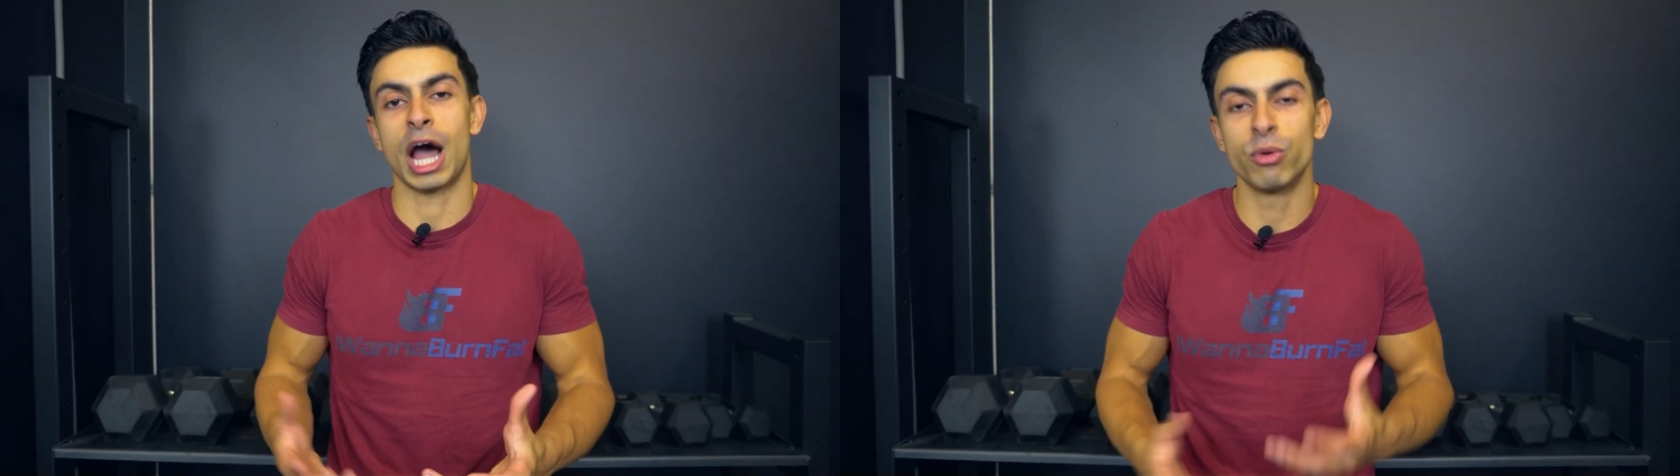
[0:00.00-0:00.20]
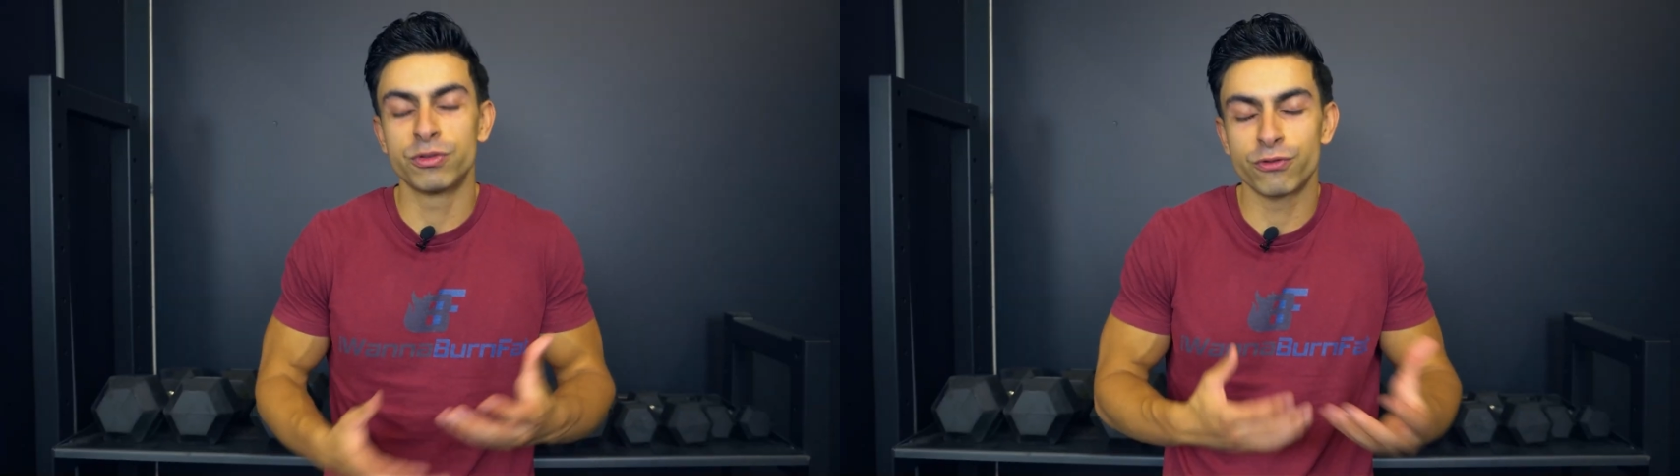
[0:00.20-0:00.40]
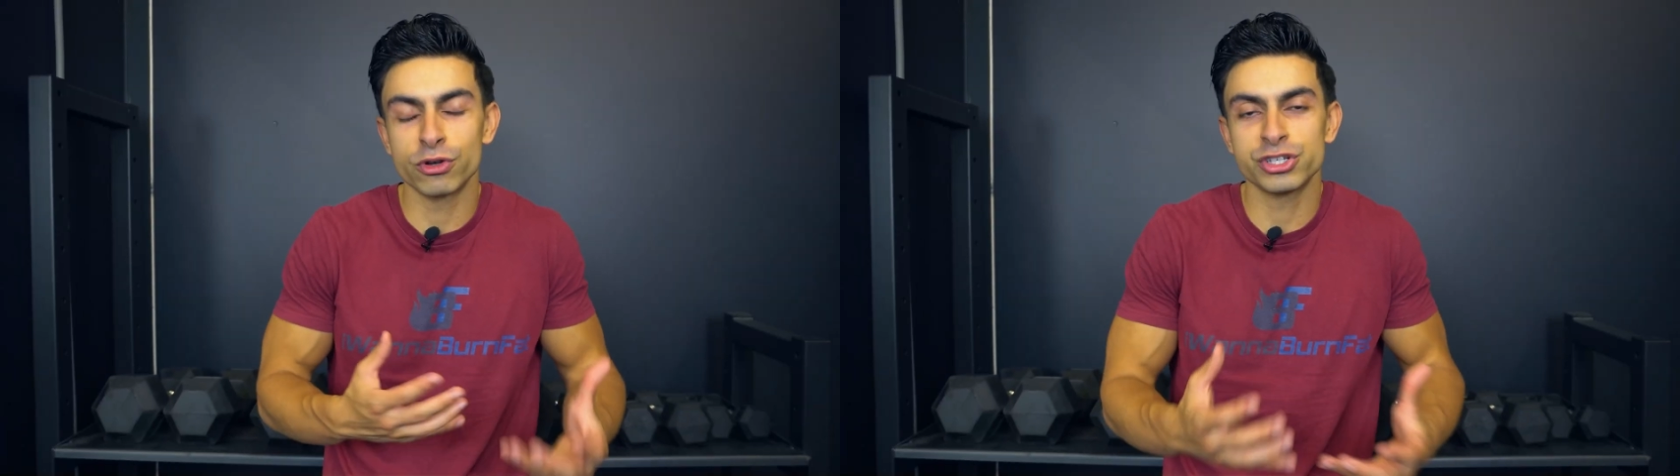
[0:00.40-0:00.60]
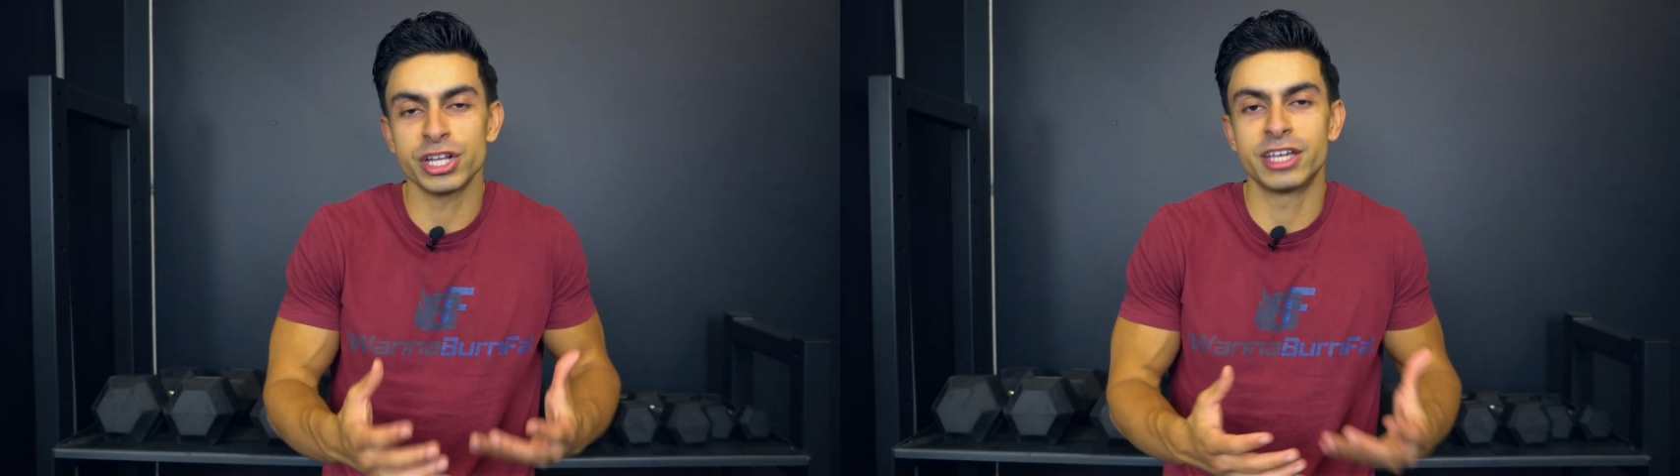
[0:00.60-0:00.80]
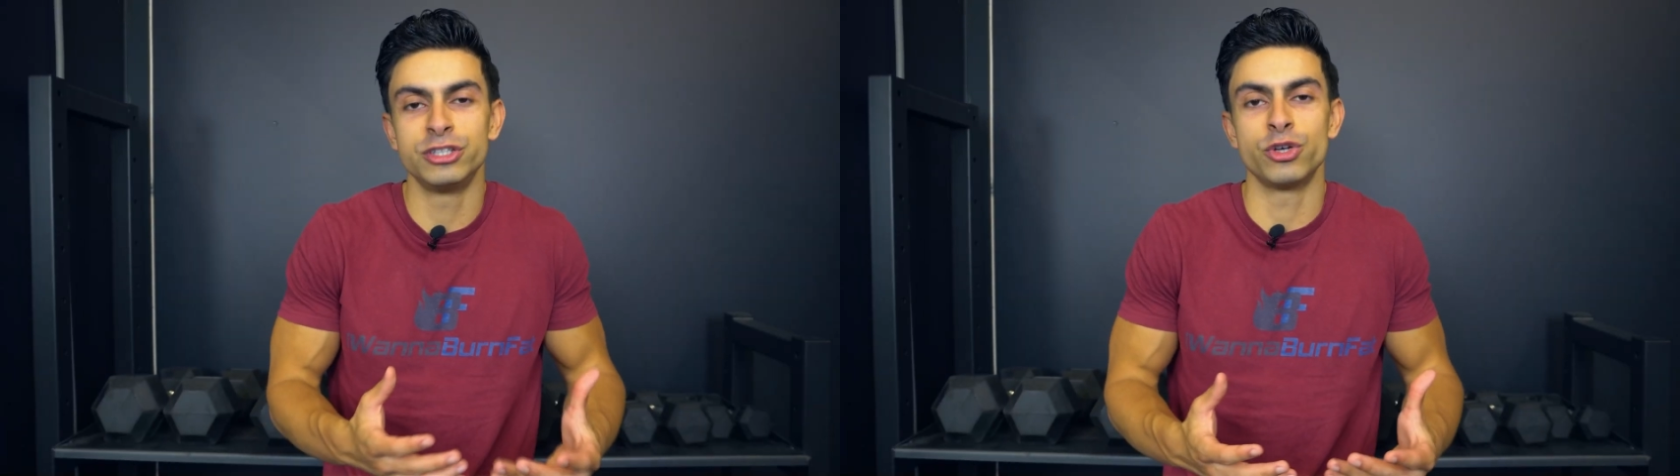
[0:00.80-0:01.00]
I would first
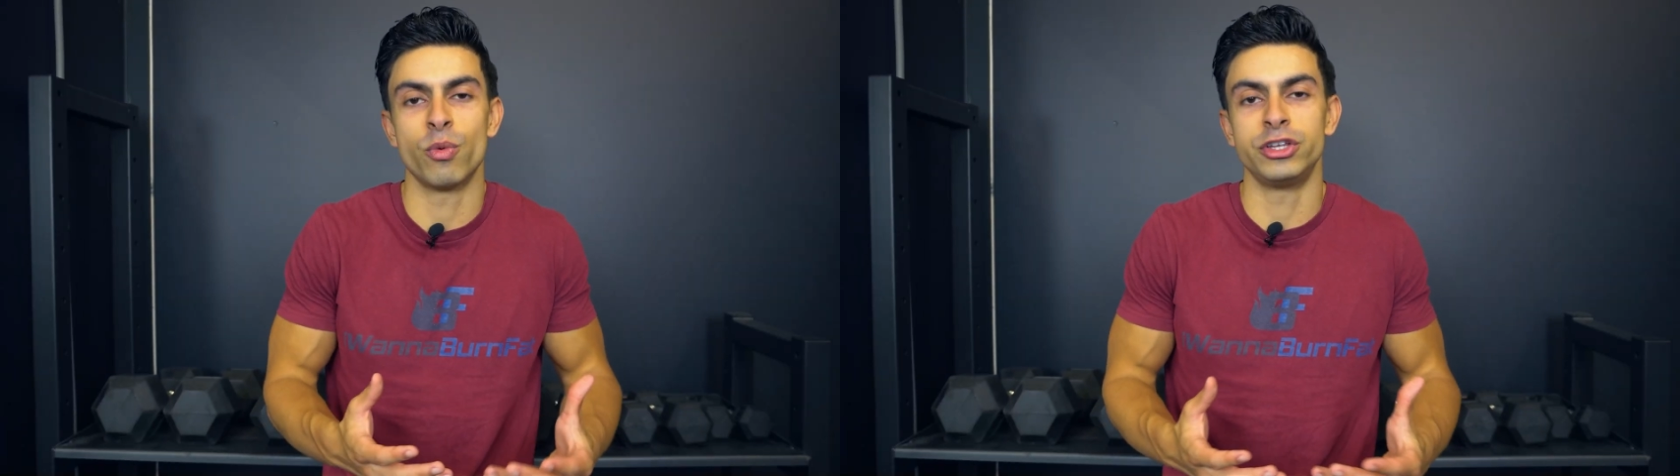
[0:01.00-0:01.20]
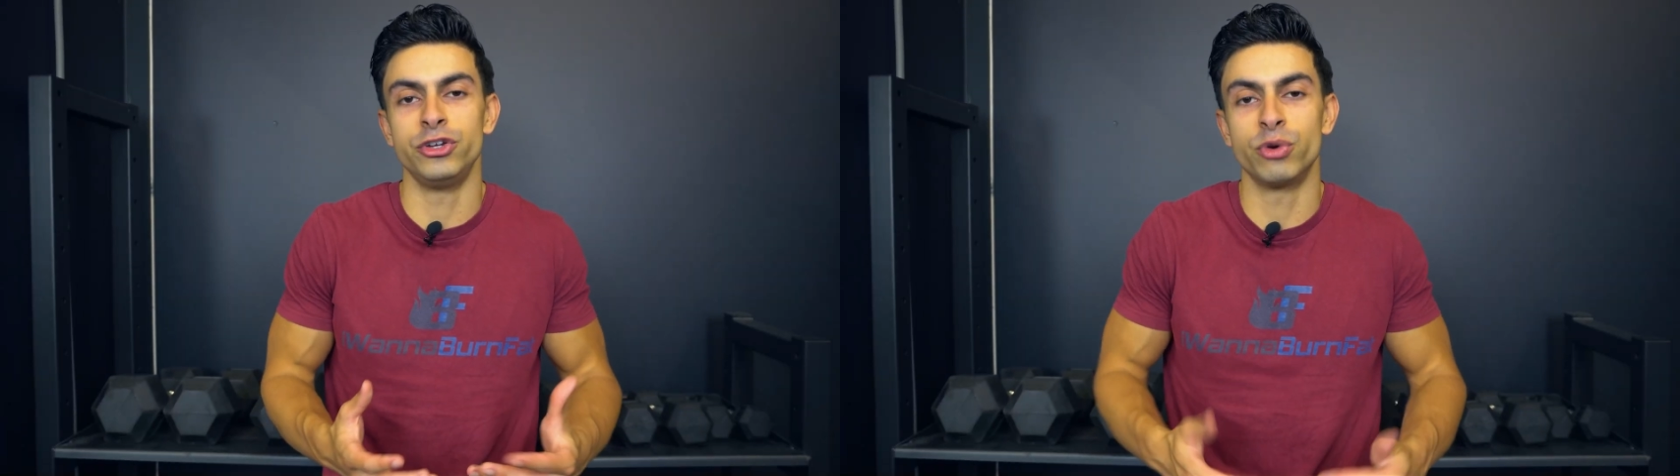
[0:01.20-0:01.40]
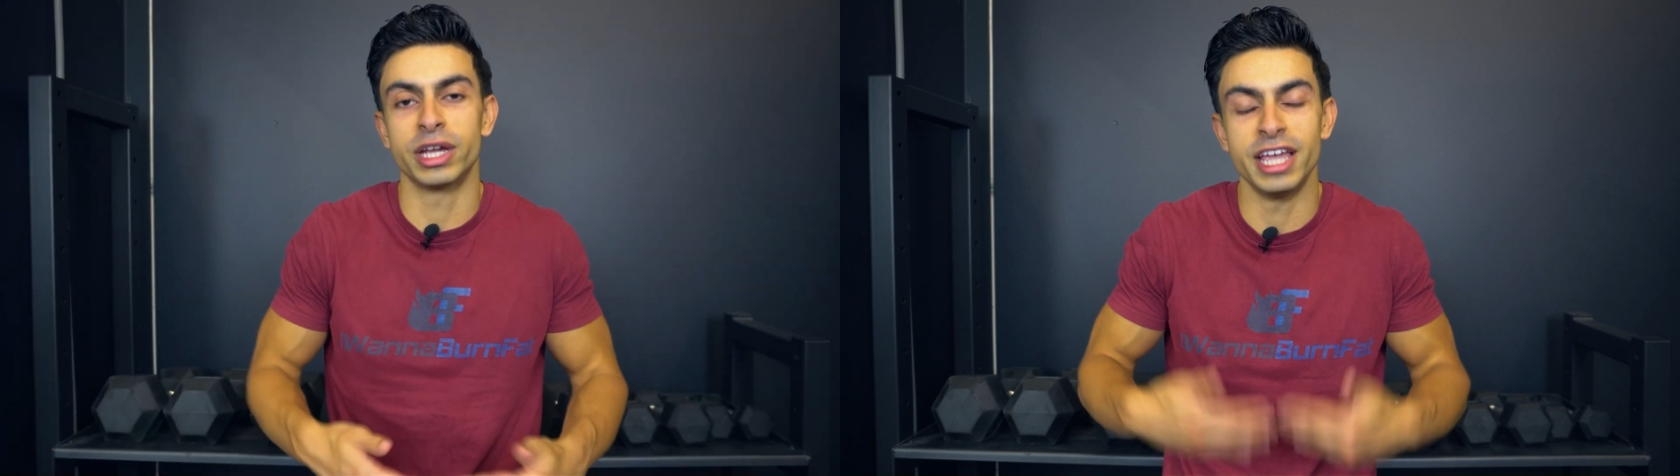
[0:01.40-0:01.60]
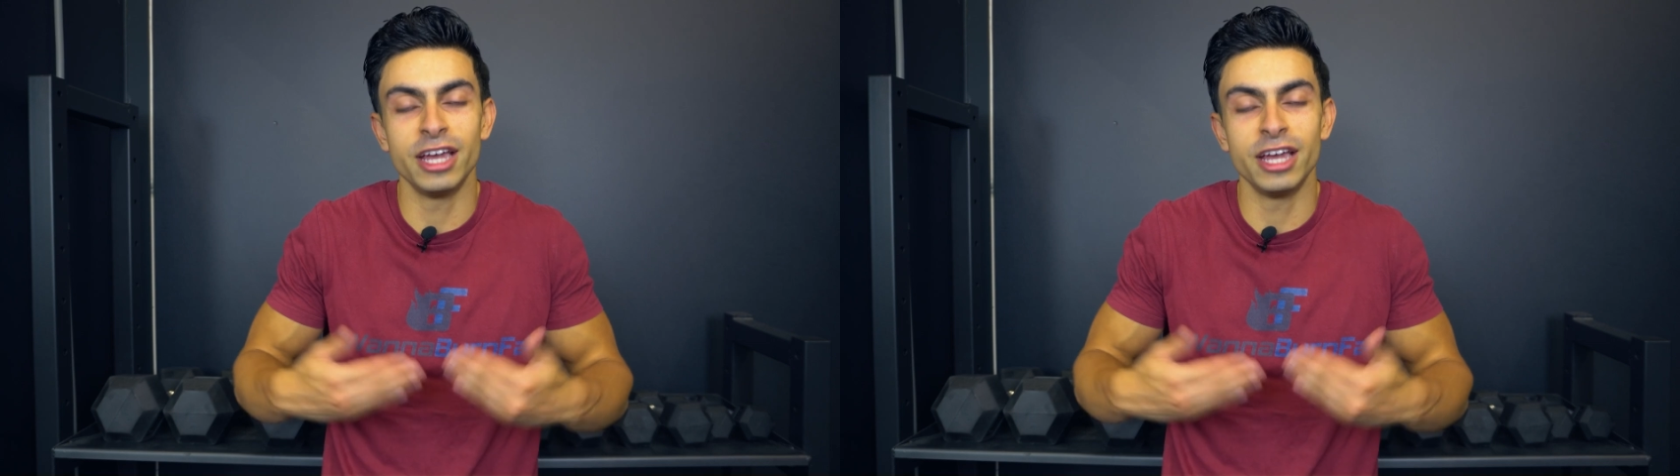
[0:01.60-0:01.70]
look into whether you can